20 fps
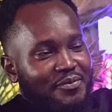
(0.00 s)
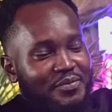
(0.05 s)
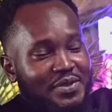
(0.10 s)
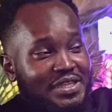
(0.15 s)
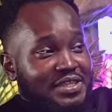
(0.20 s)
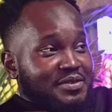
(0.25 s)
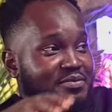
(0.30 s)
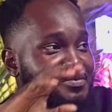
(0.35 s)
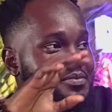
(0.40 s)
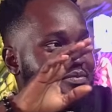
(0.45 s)

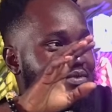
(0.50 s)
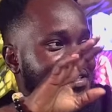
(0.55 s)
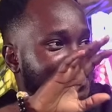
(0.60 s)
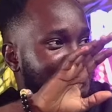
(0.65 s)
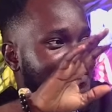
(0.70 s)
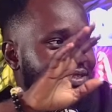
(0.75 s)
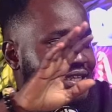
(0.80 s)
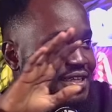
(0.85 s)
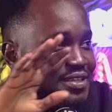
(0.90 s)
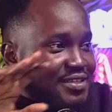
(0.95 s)
minim
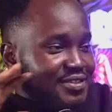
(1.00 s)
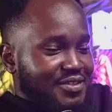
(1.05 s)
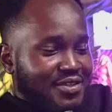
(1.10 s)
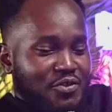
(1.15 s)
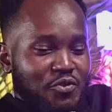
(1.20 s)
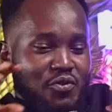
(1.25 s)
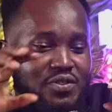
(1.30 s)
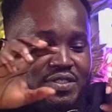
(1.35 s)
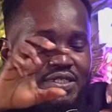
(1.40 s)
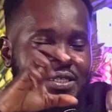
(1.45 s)
say
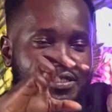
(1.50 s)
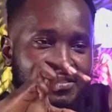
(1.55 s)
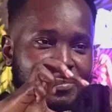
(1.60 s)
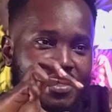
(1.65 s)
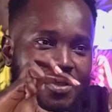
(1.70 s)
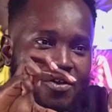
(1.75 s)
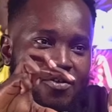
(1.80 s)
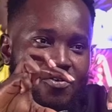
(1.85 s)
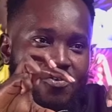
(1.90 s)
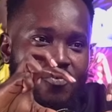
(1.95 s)
those days
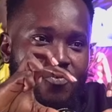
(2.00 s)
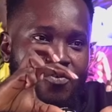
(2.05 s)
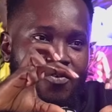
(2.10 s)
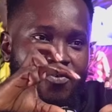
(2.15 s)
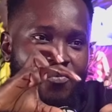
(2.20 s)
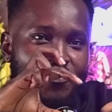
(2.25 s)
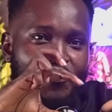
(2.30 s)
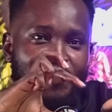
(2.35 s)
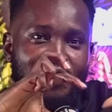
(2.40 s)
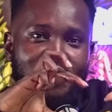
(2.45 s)
na
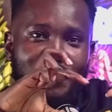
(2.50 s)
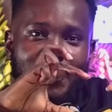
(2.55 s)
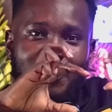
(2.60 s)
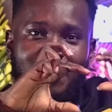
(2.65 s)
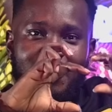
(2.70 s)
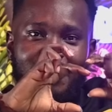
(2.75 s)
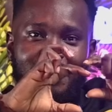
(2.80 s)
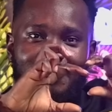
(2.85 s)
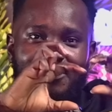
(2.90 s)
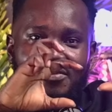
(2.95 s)

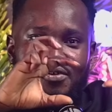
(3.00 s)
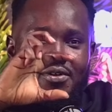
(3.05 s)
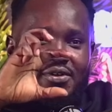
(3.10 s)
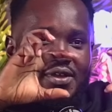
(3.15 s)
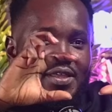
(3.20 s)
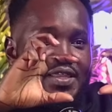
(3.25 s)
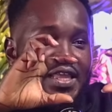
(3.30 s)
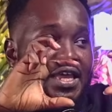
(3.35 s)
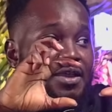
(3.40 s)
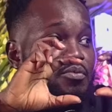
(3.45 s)
obehwe
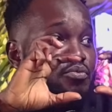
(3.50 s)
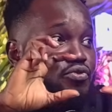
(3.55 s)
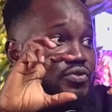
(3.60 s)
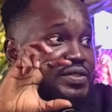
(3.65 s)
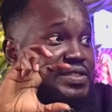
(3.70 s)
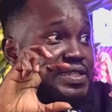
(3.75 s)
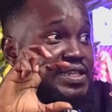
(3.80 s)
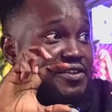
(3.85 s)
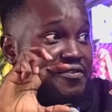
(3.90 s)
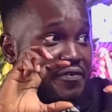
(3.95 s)
na e
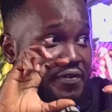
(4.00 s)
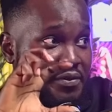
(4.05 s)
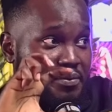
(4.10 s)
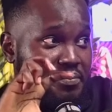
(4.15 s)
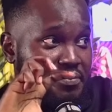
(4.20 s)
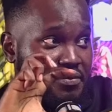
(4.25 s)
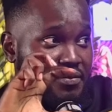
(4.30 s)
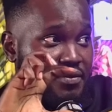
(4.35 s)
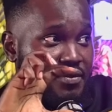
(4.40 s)
Bruce Lee film